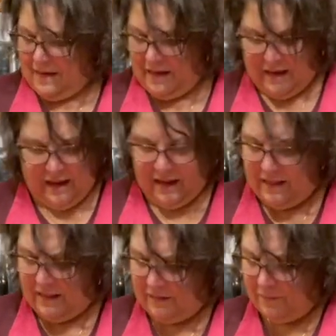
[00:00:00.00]
And
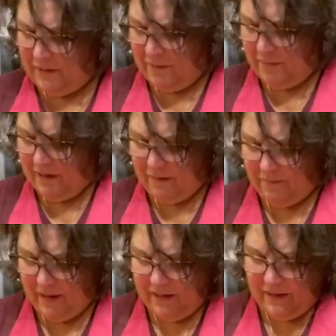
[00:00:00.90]
this one I'm going to
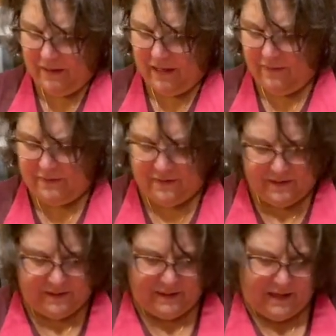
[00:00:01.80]
make the leaves of the
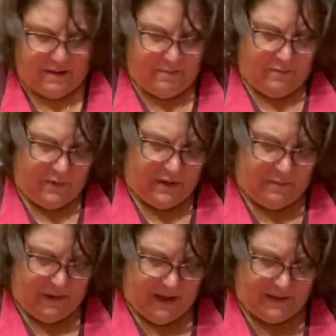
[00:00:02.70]
stem with the
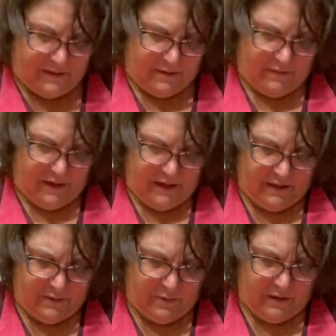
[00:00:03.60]
basil, right?
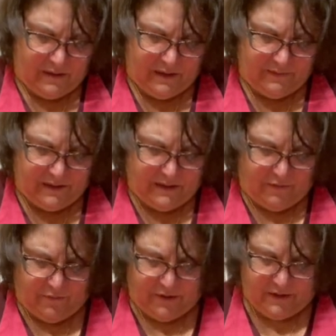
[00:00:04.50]
Because all the leaves are
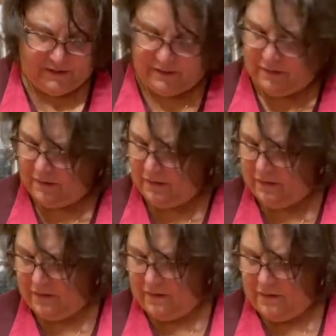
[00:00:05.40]
different.
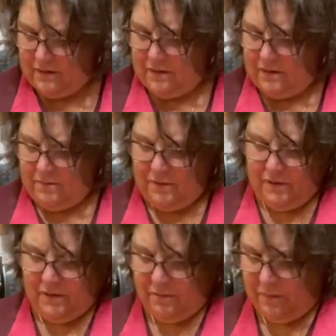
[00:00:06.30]
Put
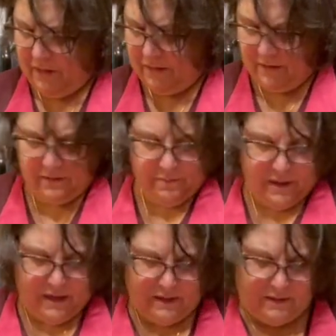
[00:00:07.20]
little pieces of
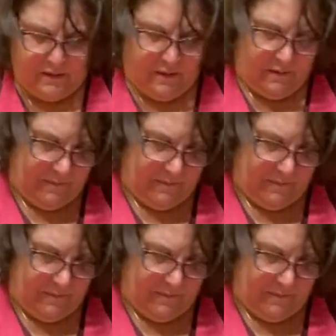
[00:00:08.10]
basil.